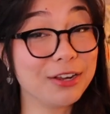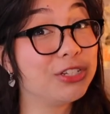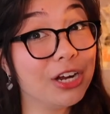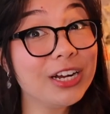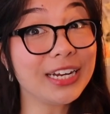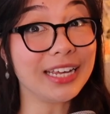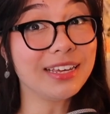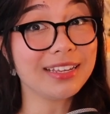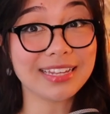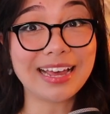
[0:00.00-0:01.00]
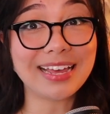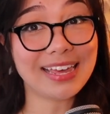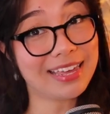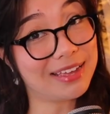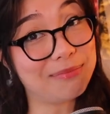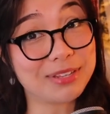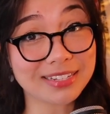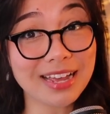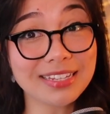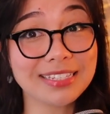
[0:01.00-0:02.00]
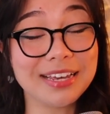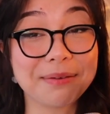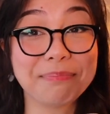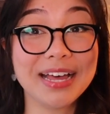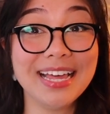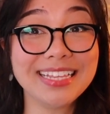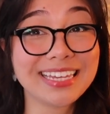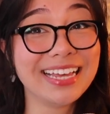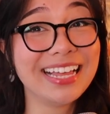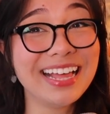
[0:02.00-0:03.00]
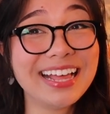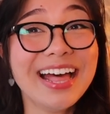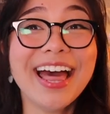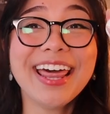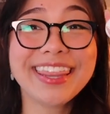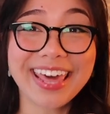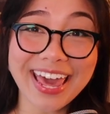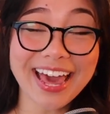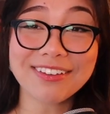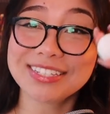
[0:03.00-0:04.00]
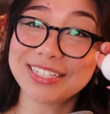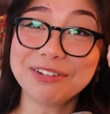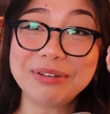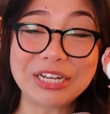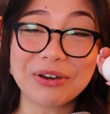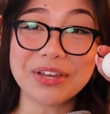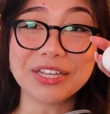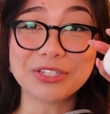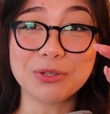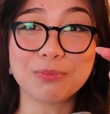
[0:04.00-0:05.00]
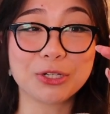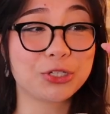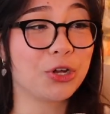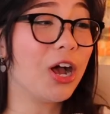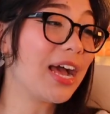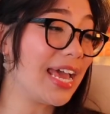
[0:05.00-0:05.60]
They're dirty because I am disgusting, but they have still been going super strong.